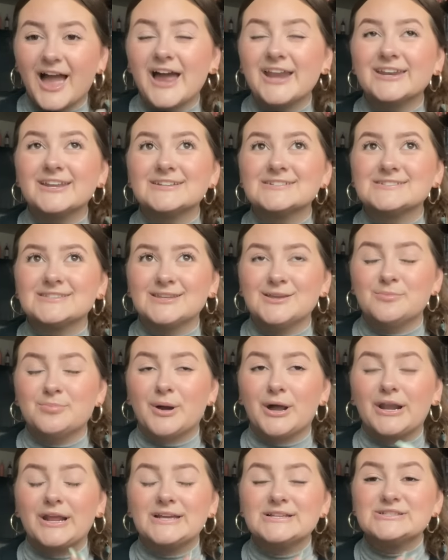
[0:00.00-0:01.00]
need to sleep
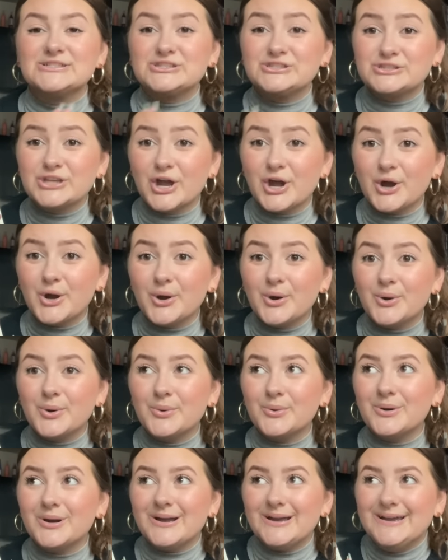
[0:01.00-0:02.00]
on it.
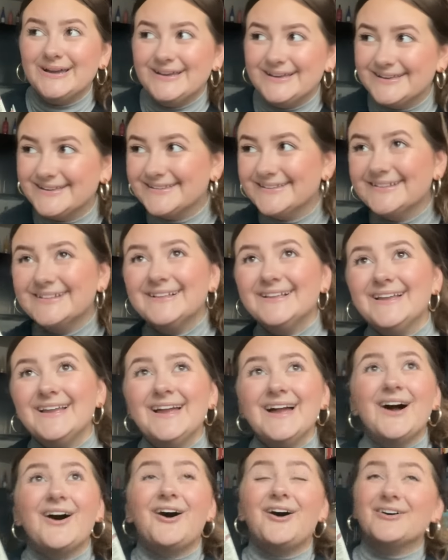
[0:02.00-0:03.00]
So,
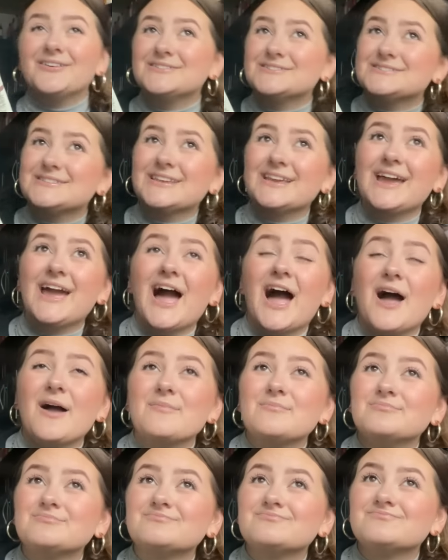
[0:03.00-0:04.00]
honestly,
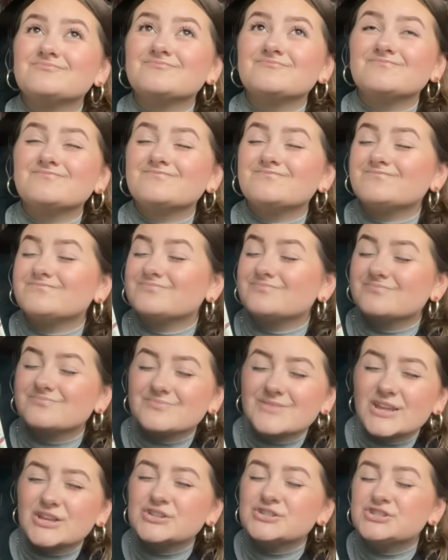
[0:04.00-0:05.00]
I'm
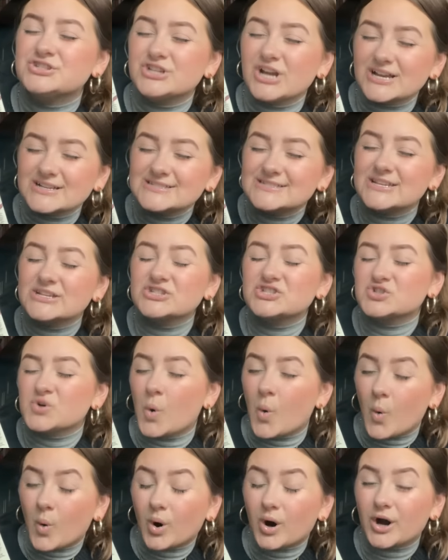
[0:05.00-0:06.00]
just as
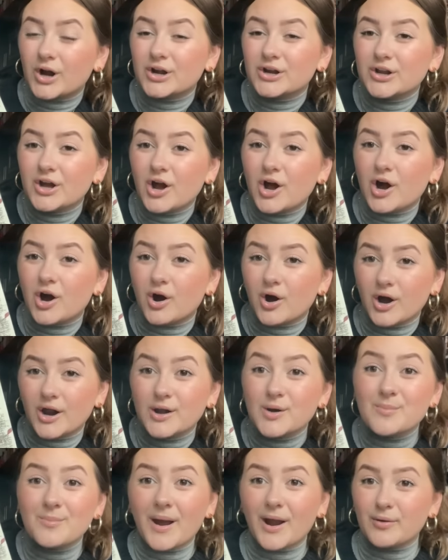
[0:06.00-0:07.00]
torn
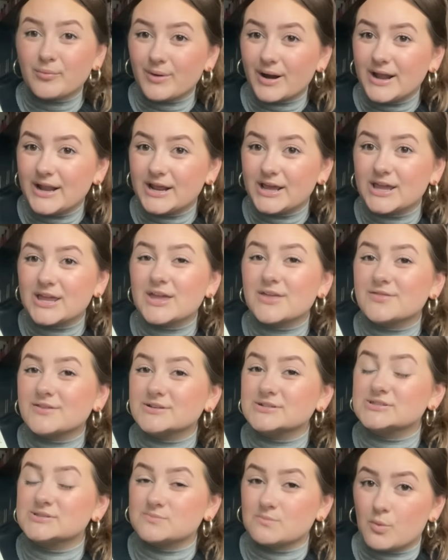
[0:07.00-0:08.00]
on my rating
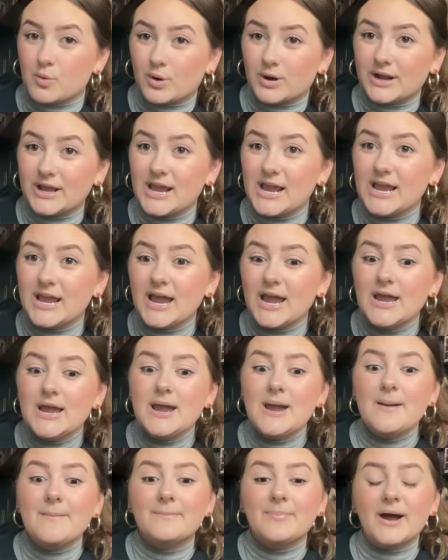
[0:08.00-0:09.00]
this morning,
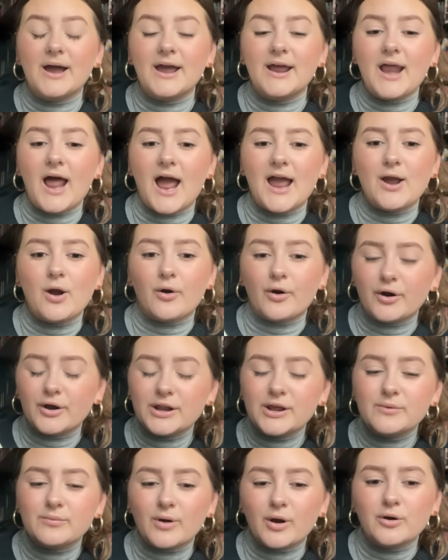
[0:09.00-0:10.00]
but I
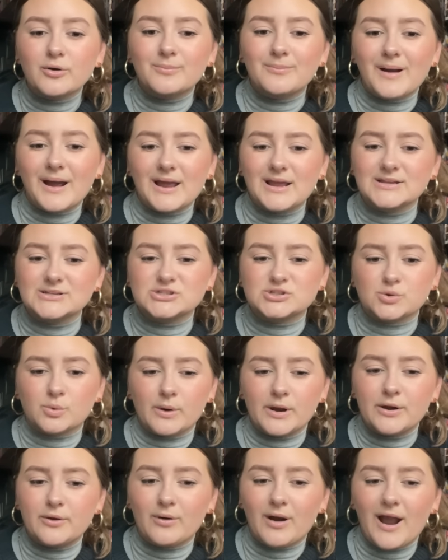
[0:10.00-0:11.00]
already wrote my
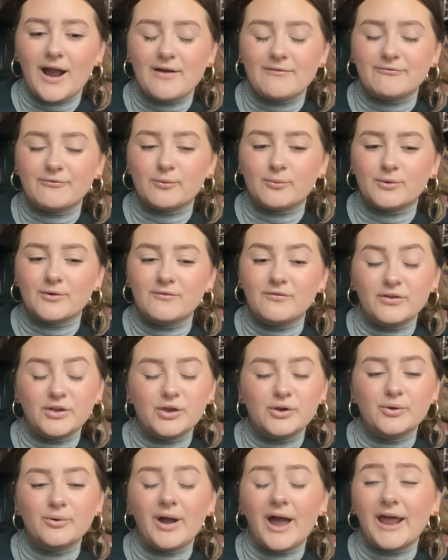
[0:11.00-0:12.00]
story graph
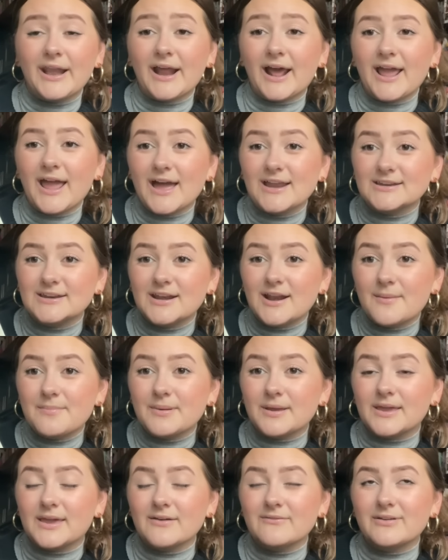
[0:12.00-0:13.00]
review and I ended
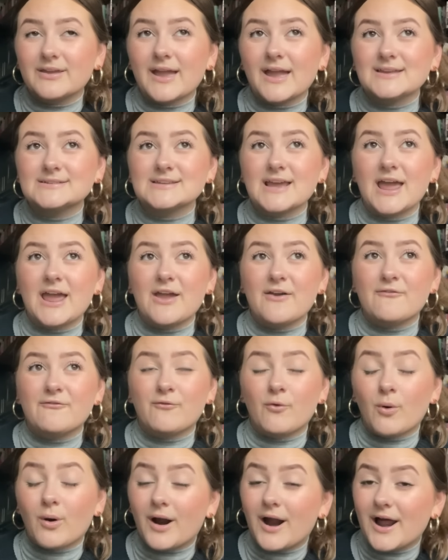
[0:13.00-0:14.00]
up giving it a
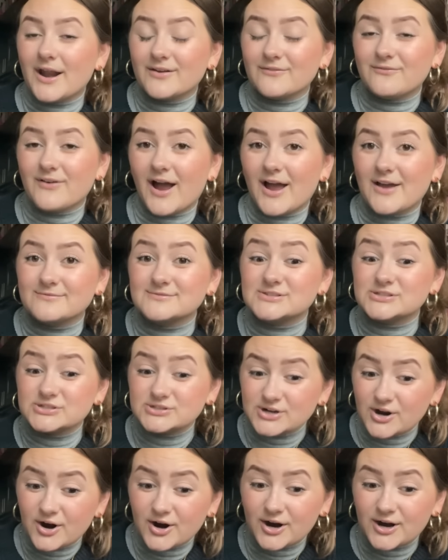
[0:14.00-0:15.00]
4 out of 5
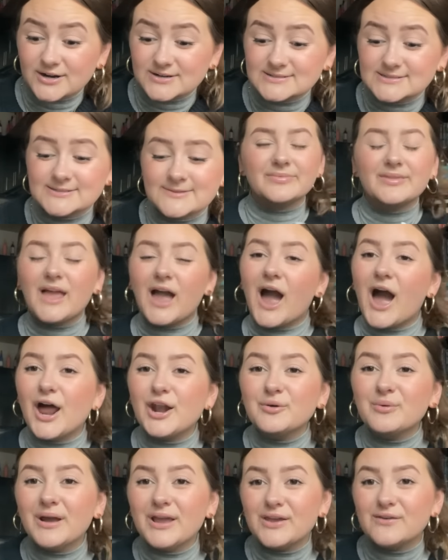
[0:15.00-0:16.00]
stars. How do
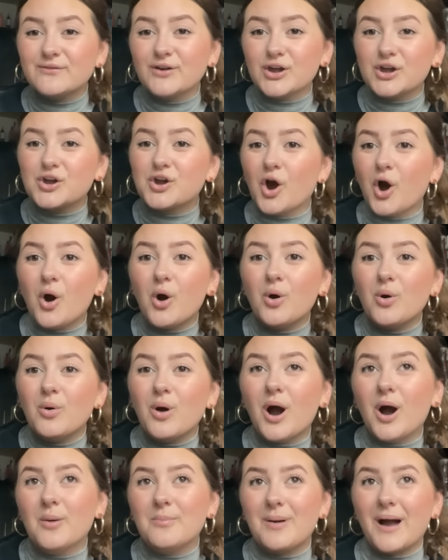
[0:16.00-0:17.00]
I even go
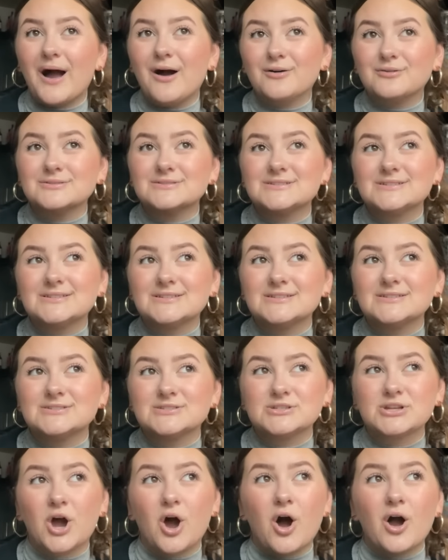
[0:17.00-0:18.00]
about
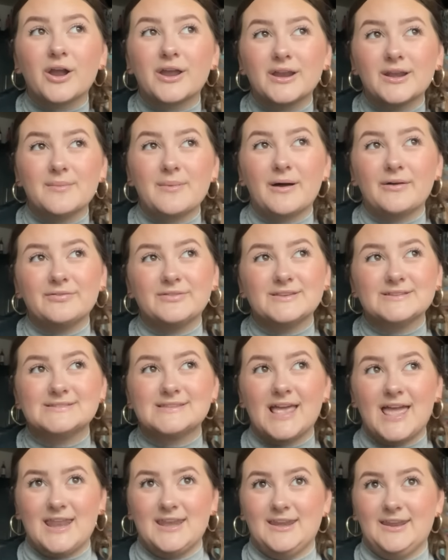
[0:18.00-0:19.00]
talking about this
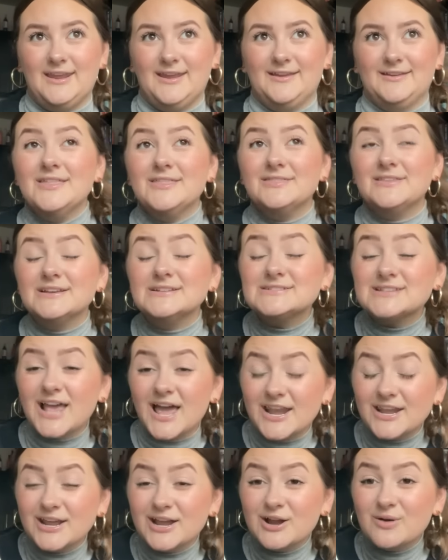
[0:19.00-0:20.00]
ending? This
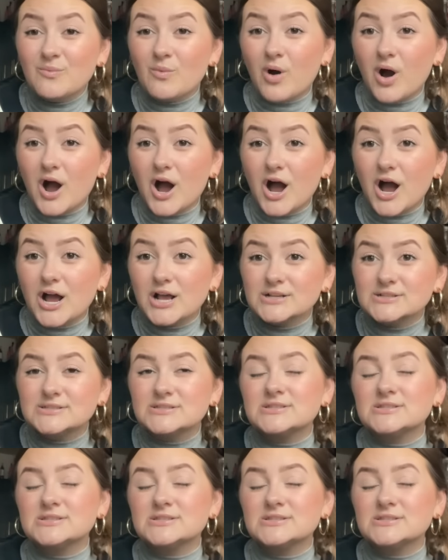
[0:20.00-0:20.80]
ending was